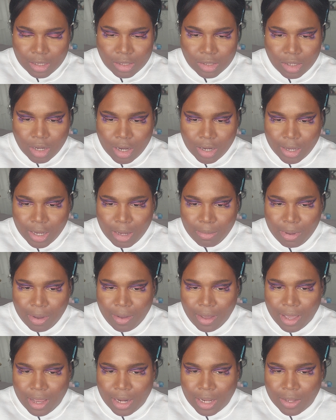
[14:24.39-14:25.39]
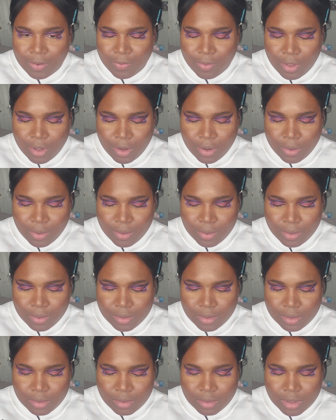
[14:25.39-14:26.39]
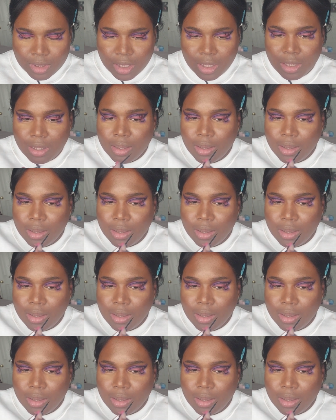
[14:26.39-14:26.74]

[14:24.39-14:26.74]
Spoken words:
talking about any of those,